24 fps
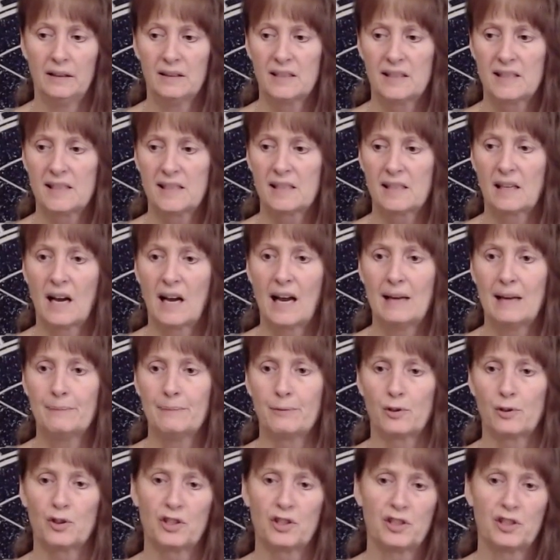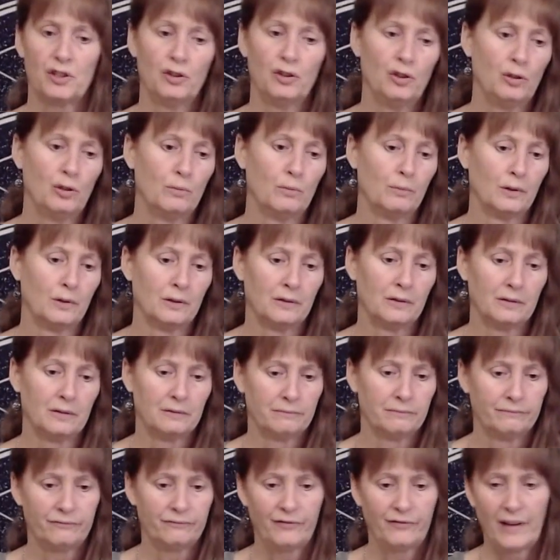Skype or Zoom or
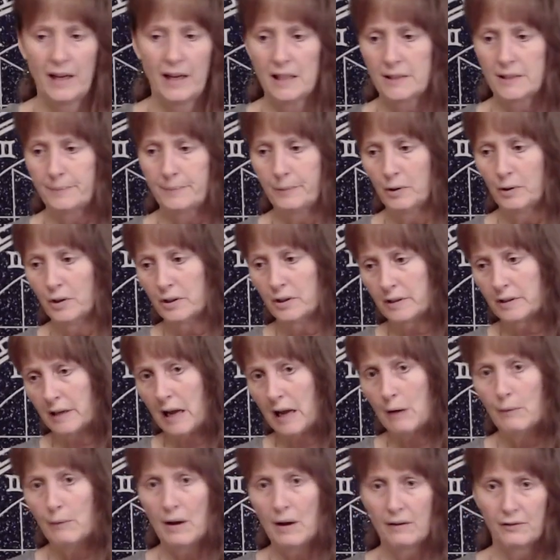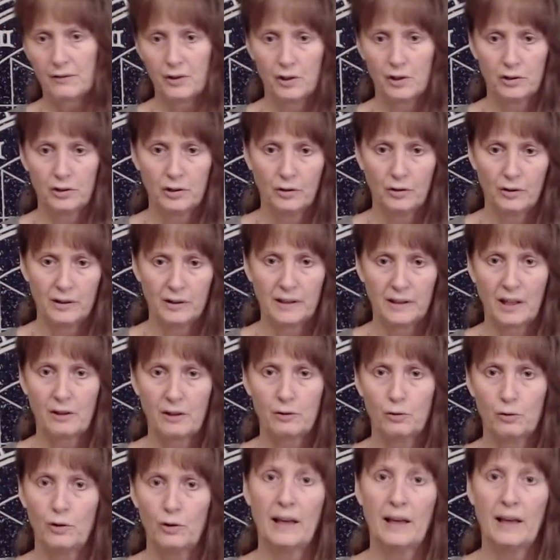Facebook, however you're doing it,
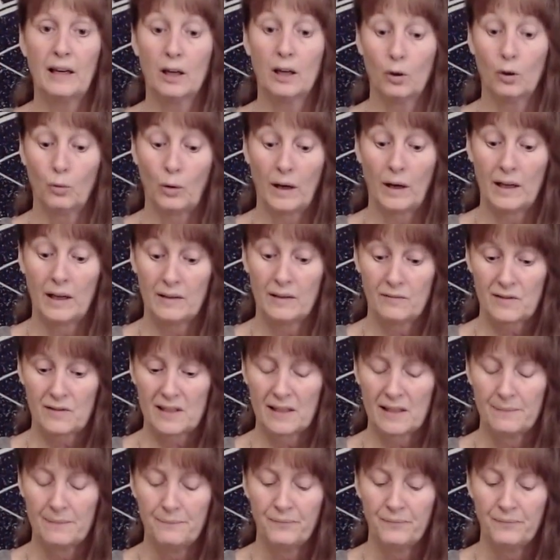through the airwaves.